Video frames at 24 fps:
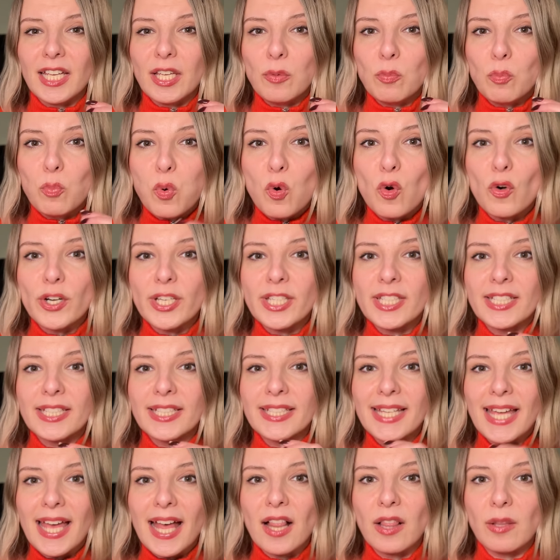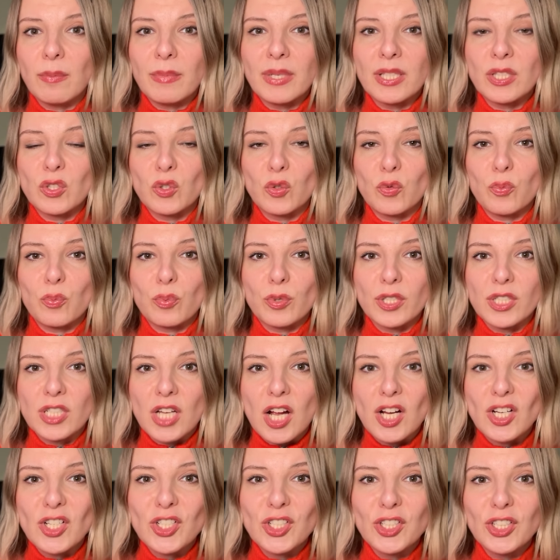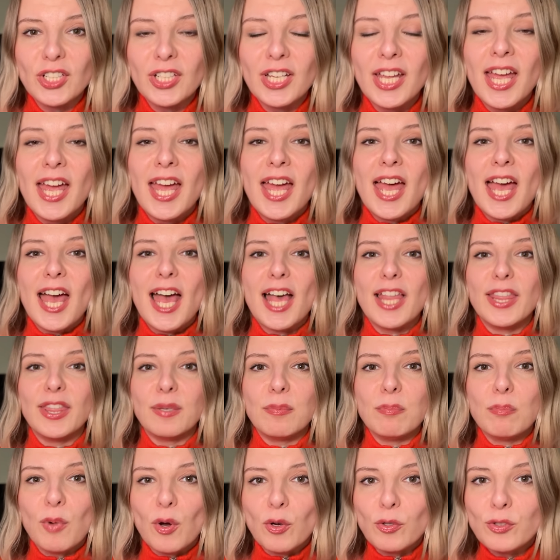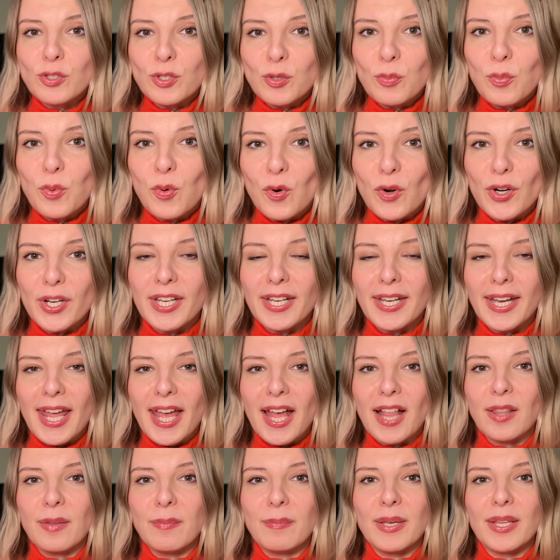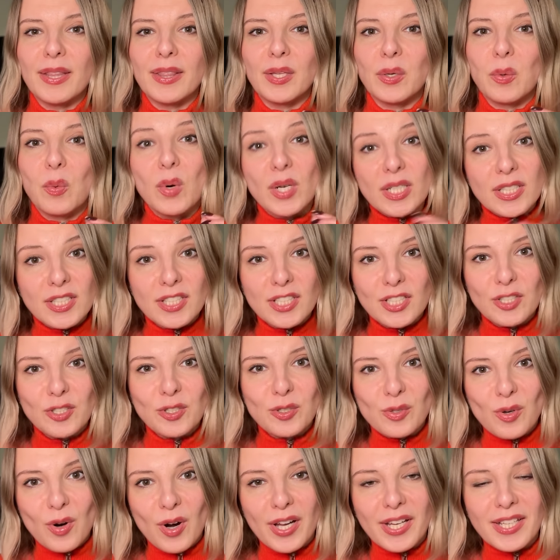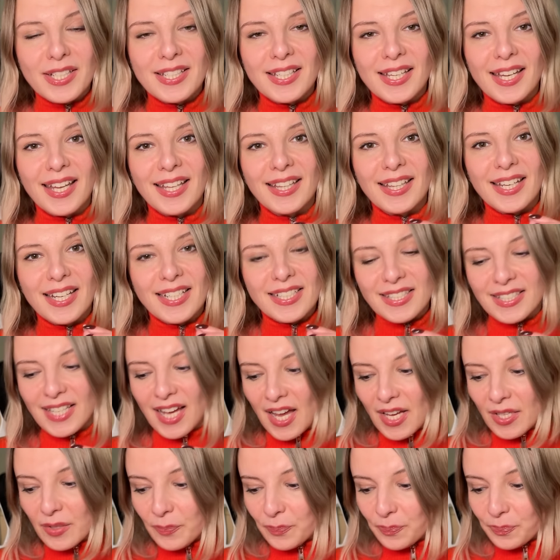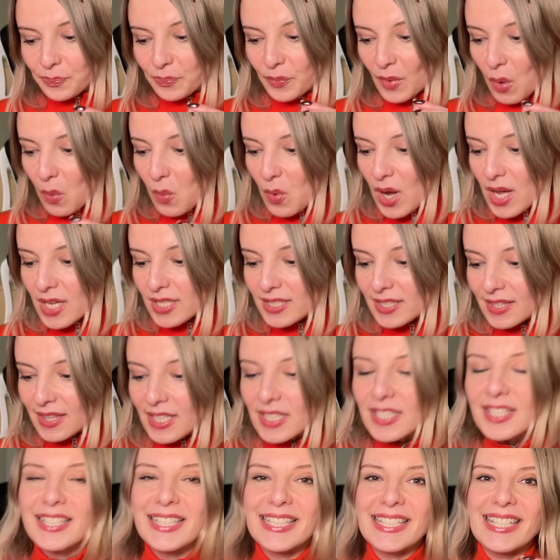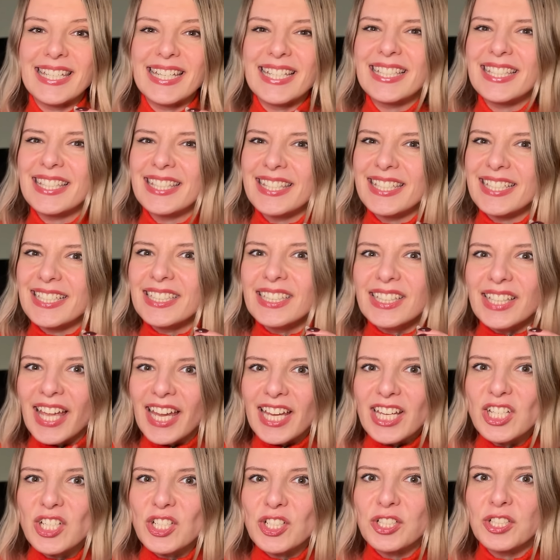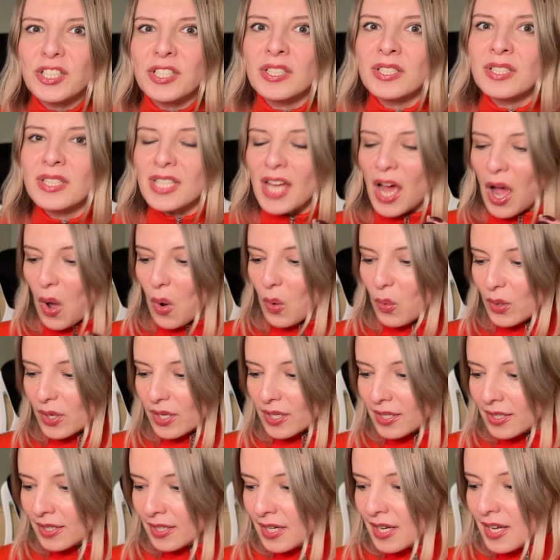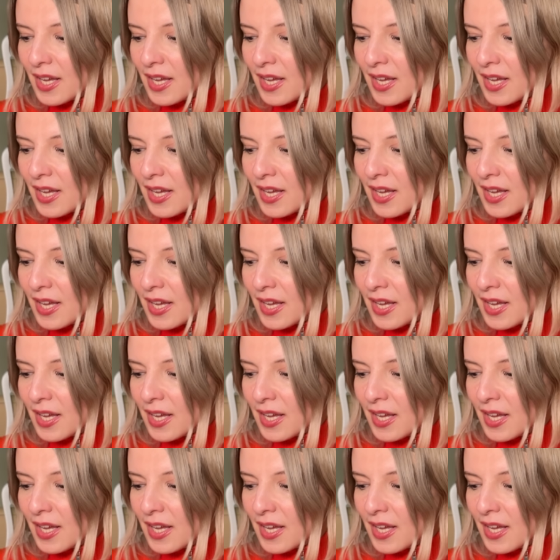important elements of production. And the most important element that was destroyed in Ryazan was this distillation tower